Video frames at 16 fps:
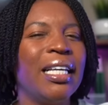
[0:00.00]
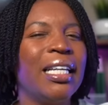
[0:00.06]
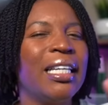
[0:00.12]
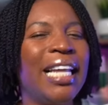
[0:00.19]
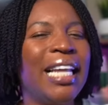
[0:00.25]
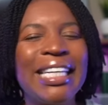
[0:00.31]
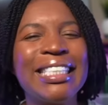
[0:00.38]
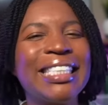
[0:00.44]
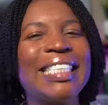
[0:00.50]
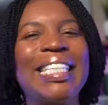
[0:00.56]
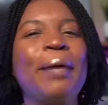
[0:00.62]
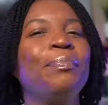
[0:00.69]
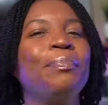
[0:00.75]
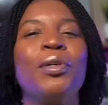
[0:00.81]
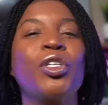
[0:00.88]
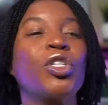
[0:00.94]
Let's
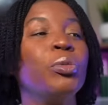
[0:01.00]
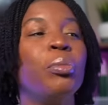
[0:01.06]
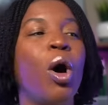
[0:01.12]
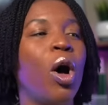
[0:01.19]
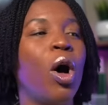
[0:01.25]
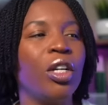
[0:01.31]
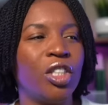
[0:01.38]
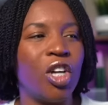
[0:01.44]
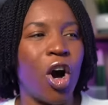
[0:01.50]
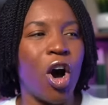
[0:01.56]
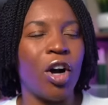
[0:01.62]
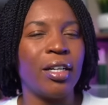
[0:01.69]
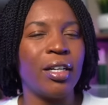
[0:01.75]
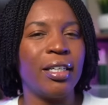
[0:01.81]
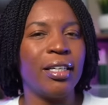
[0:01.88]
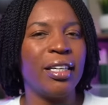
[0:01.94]
skip the small
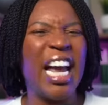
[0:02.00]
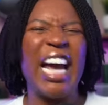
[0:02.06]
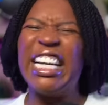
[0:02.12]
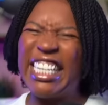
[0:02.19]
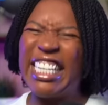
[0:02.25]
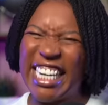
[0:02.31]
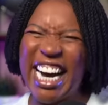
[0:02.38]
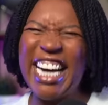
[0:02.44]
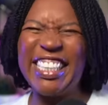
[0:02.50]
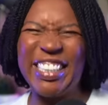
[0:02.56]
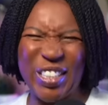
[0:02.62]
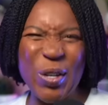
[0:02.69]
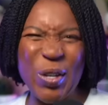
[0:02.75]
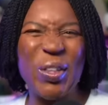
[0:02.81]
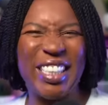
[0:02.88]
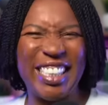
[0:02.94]
talk and cut
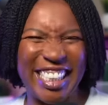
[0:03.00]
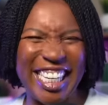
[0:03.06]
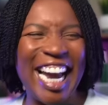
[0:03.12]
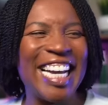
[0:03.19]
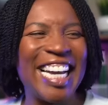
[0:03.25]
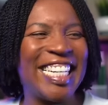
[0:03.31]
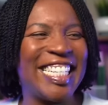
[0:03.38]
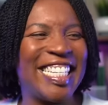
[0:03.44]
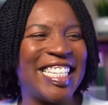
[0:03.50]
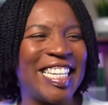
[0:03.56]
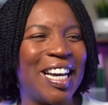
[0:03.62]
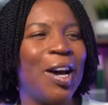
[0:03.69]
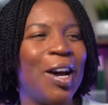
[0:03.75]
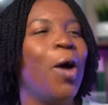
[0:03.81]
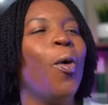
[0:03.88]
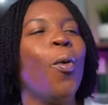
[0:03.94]
to the chase.
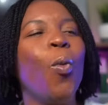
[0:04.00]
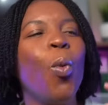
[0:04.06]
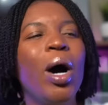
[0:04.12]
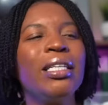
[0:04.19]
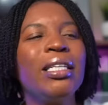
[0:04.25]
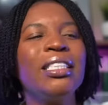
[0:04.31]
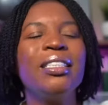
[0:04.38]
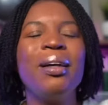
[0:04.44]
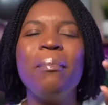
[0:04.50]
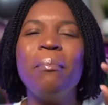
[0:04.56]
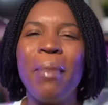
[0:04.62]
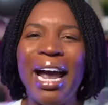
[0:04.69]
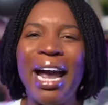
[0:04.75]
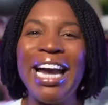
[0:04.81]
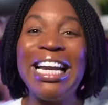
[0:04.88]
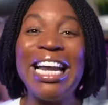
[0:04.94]
What's the
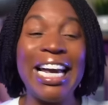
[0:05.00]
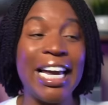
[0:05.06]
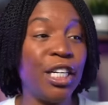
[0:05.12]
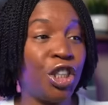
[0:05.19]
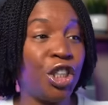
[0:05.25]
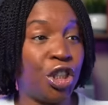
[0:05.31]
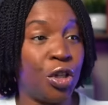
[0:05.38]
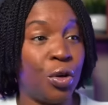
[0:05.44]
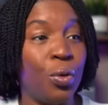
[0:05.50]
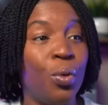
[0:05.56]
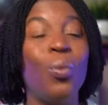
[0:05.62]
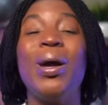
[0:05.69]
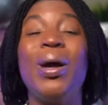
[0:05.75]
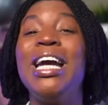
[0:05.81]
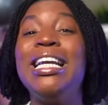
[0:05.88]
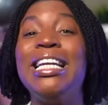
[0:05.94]
main issue
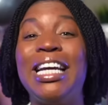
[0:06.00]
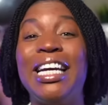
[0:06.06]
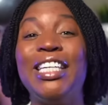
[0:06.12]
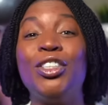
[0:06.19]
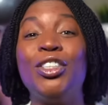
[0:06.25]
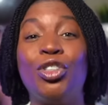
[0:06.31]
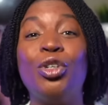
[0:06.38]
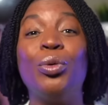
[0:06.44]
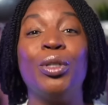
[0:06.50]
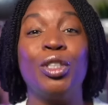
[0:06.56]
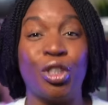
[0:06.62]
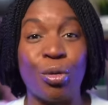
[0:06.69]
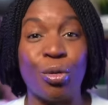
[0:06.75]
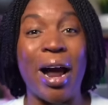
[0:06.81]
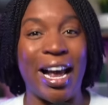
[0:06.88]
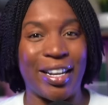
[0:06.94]
we need to
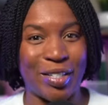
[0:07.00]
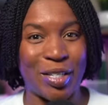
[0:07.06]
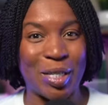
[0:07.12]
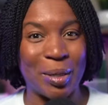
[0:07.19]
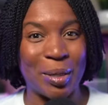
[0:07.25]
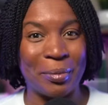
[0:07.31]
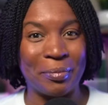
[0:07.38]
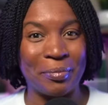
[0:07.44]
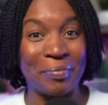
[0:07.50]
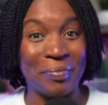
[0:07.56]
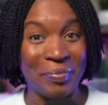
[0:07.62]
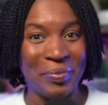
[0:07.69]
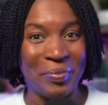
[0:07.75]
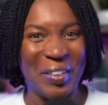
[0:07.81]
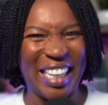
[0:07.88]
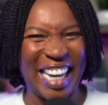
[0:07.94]
address?
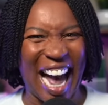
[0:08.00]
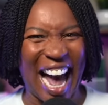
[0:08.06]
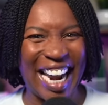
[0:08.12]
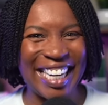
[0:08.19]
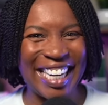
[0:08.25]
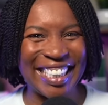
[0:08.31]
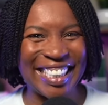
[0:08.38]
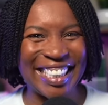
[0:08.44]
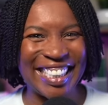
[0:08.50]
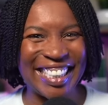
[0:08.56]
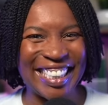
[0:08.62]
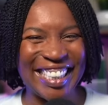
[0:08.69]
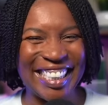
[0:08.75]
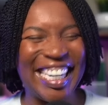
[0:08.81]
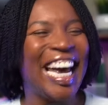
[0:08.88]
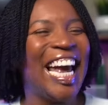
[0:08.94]
You got it?
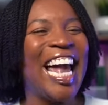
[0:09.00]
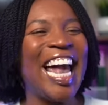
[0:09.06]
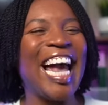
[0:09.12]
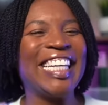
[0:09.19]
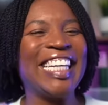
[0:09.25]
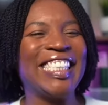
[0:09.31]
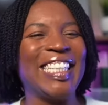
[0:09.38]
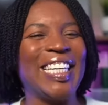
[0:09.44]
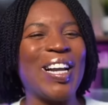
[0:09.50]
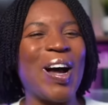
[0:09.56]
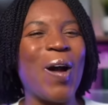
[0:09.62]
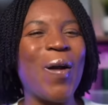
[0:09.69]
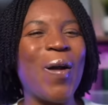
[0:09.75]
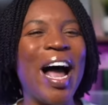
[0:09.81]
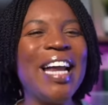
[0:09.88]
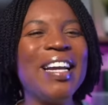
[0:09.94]
Excellent. All
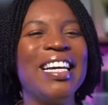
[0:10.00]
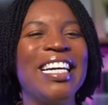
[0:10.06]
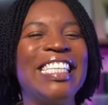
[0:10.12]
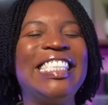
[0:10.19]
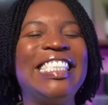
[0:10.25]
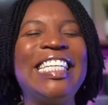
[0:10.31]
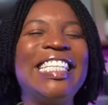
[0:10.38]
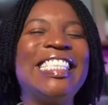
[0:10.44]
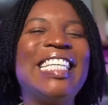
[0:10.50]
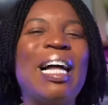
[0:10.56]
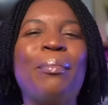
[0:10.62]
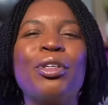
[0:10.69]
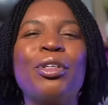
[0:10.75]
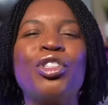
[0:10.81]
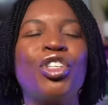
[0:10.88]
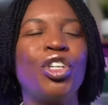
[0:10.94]
right. Sentence
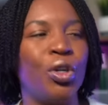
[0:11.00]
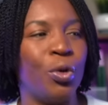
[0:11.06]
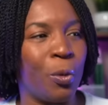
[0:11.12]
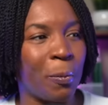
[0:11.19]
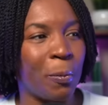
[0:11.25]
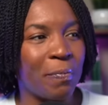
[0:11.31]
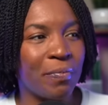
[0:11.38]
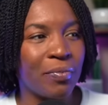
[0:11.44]
number two.